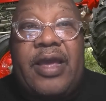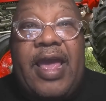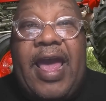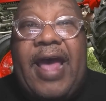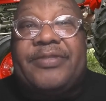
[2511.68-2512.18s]

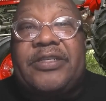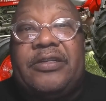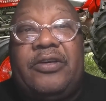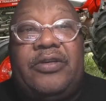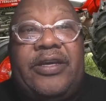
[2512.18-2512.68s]

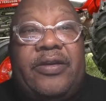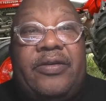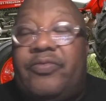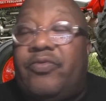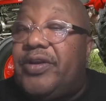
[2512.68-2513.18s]
Absolutely
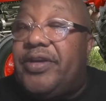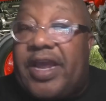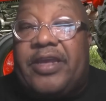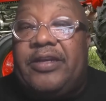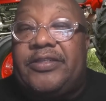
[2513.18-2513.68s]

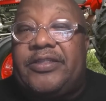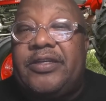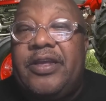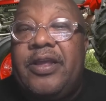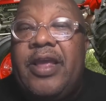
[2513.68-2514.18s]
ridiculous.
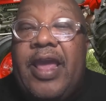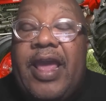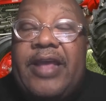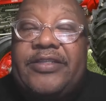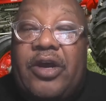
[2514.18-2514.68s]

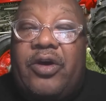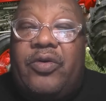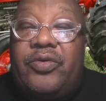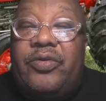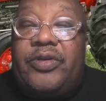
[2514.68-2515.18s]
And
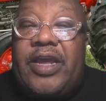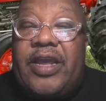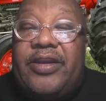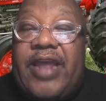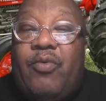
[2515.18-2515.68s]
so
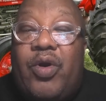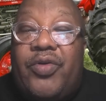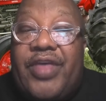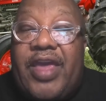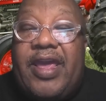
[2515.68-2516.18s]
they will
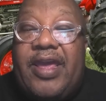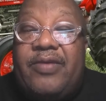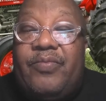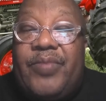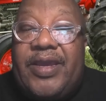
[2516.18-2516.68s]

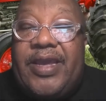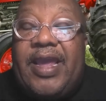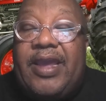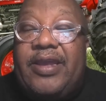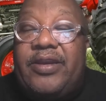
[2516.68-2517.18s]
then
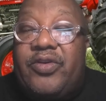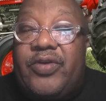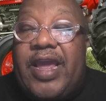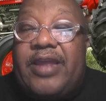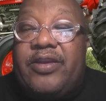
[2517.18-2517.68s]
begin to
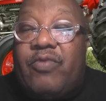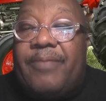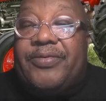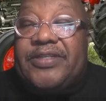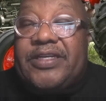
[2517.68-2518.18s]
get the
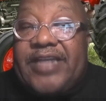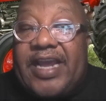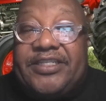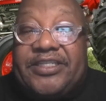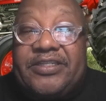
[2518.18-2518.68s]

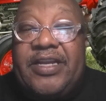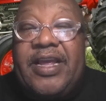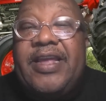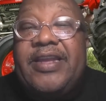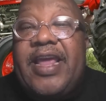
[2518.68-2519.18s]
representation
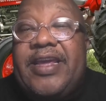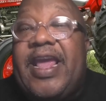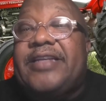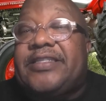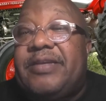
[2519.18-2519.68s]
that
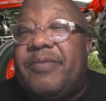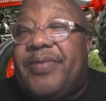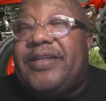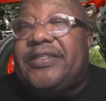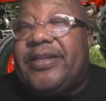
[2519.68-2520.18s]
gets them a
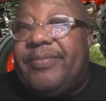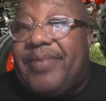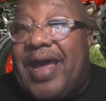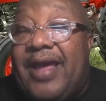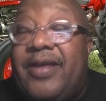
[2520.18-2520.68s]
piece of the
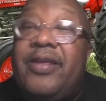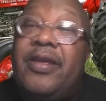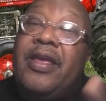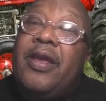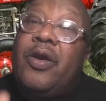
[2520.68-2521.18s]
pie.
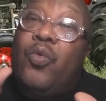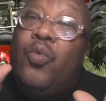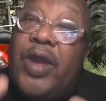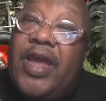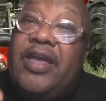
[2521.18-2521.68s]

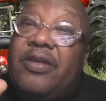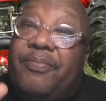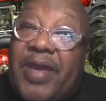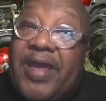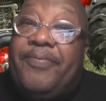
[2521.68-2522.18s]
We, the
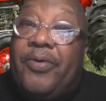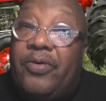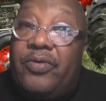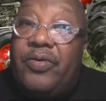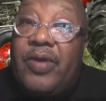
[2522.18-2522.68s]
people,
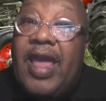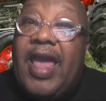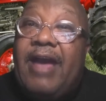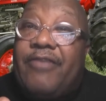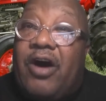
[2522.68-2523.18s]

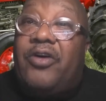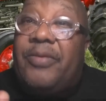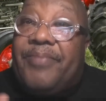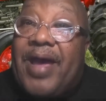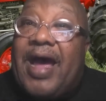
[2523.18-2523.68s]
have all the
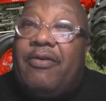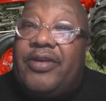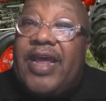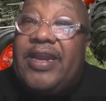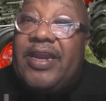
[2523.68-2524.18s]
power
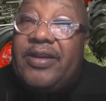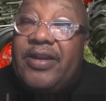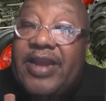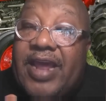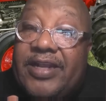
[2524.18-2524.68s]
that
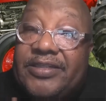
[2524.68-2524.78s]
is